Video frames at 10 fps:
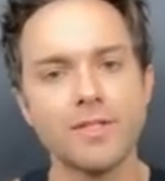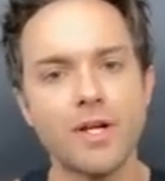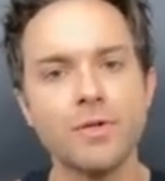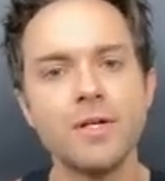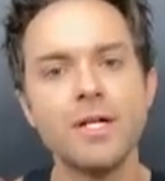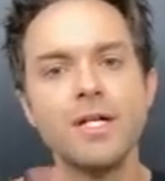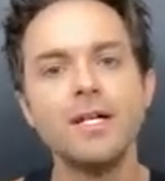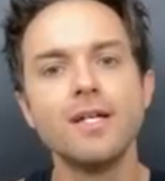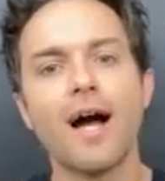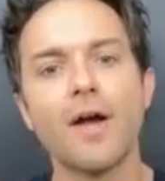So
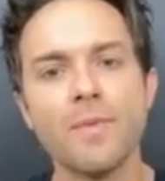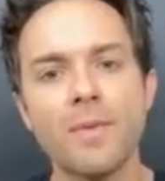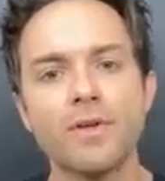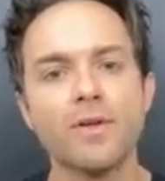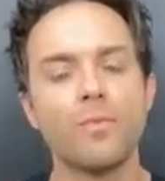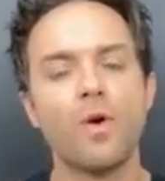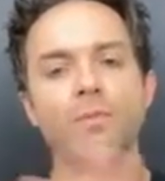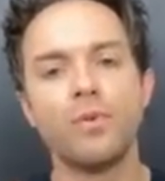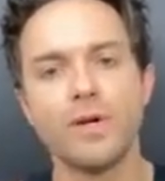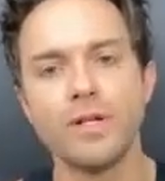I remember at
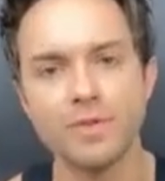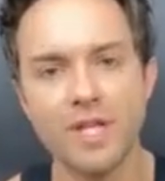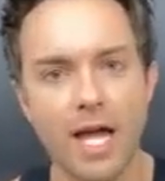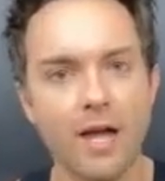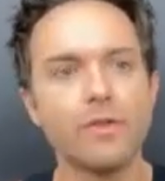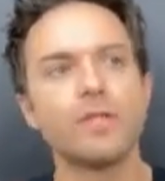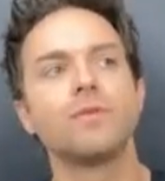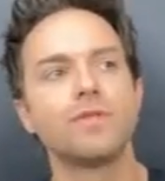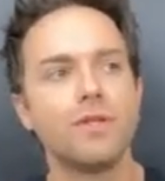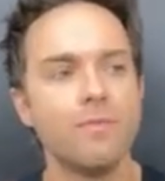one point it was like everything
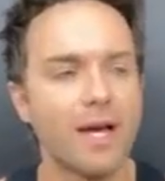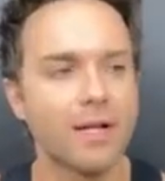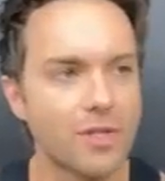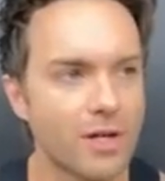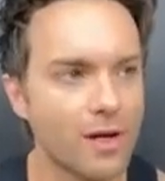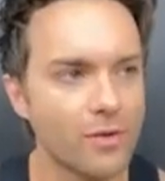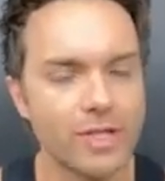was in New Mexico,